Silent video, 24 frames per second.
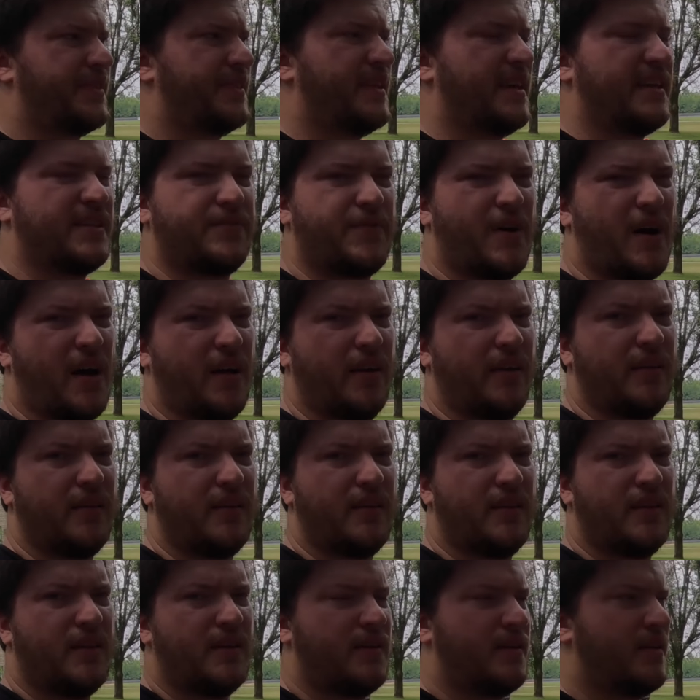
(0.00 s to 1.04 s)
it's fine.
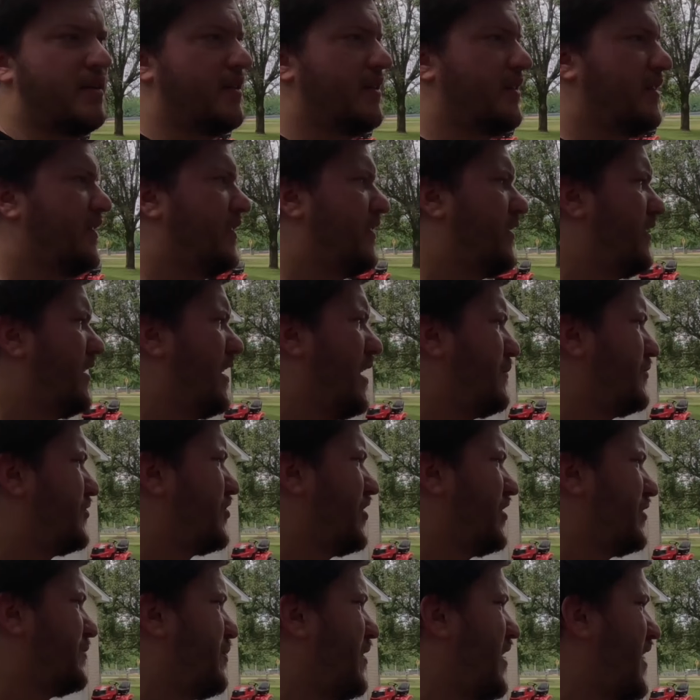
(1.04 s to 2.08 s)
I'm sure
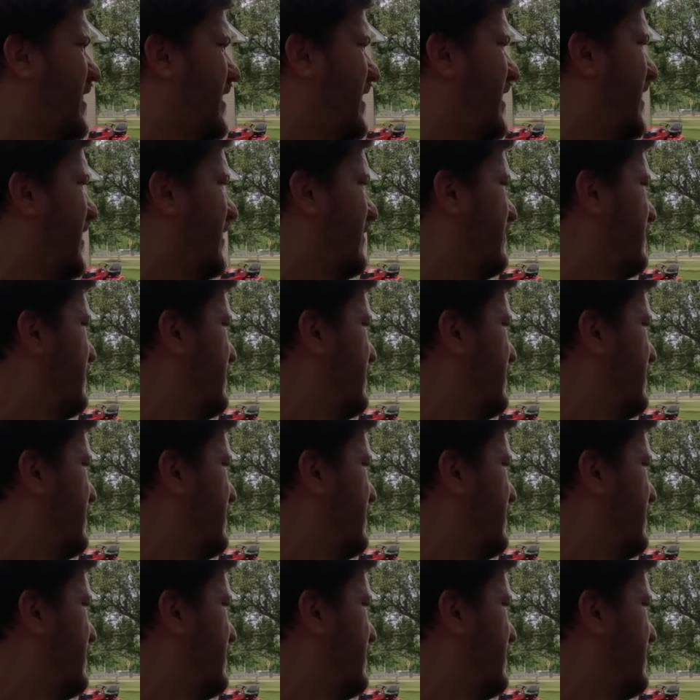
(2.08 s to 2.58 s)
it's probably not